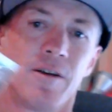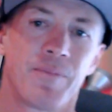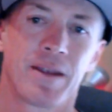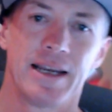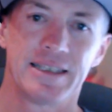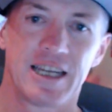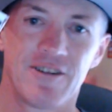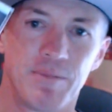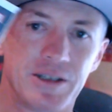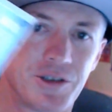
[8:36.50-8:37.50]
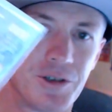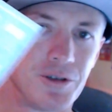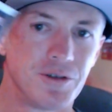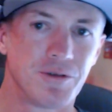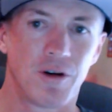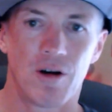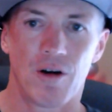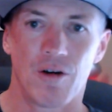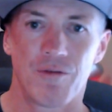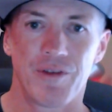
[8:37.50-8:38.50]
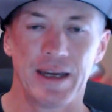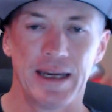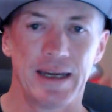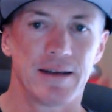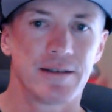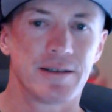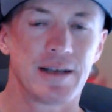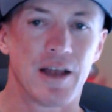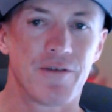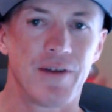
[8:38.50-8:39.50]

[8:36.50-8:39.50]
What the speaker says: He's given me 2 of the Darth Vader